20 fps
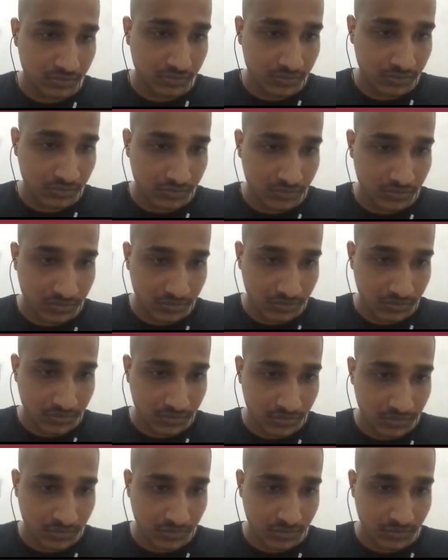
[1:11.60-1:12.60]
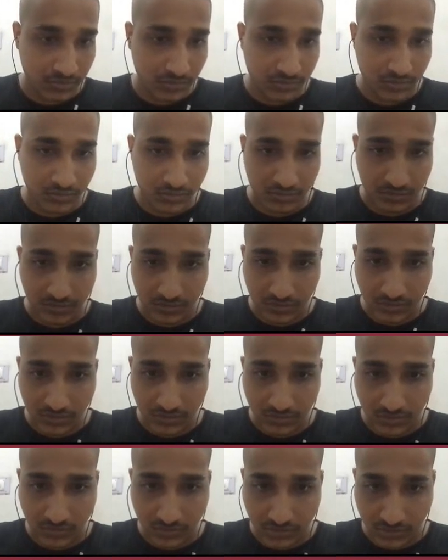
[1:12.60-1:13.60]

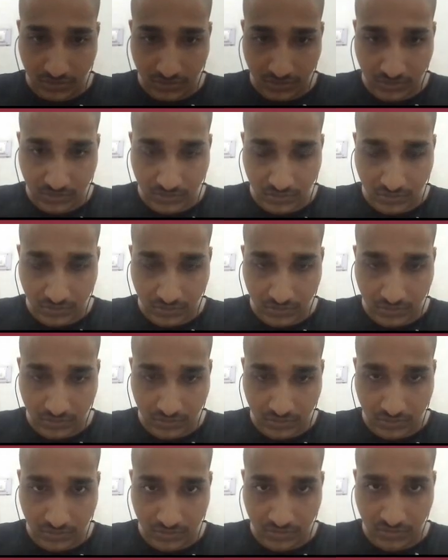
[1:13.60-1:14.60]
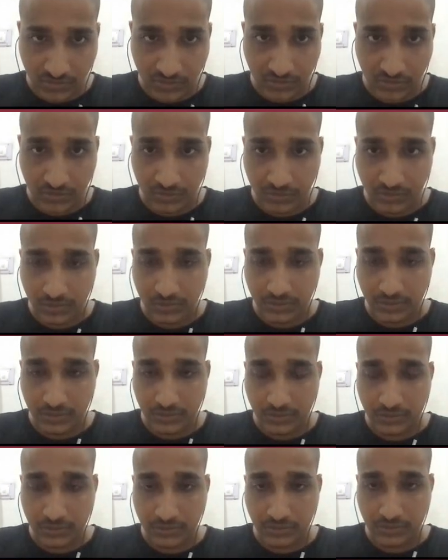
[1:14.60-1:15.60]

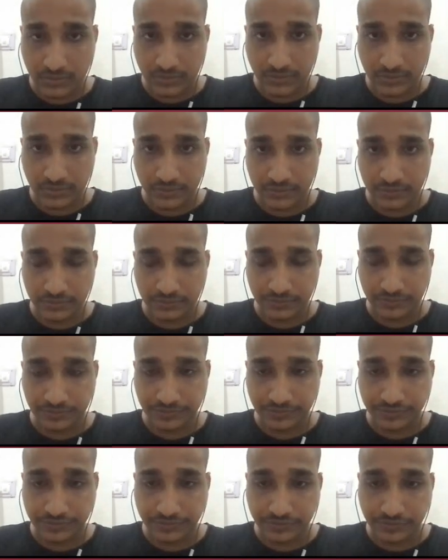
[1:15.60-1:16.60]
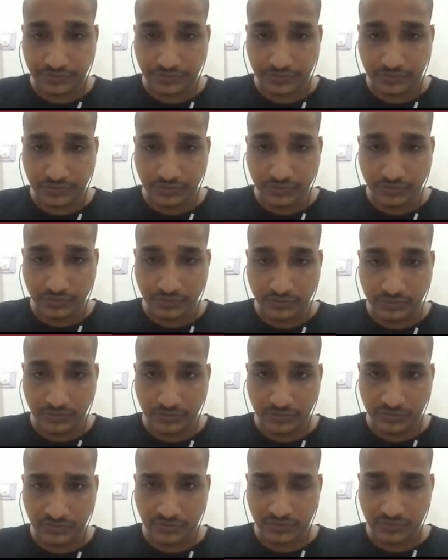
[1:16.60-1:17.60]

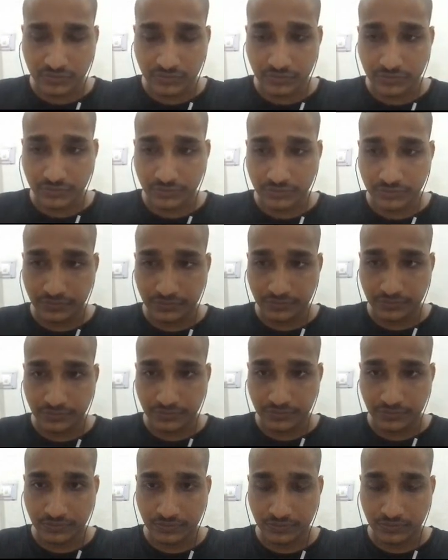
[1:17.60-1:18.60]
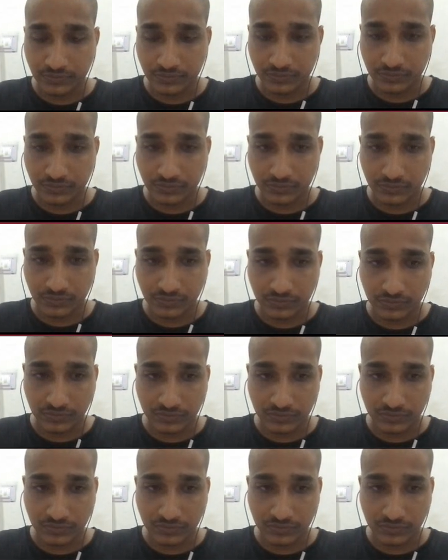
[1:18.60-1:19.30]
Nobody speaks.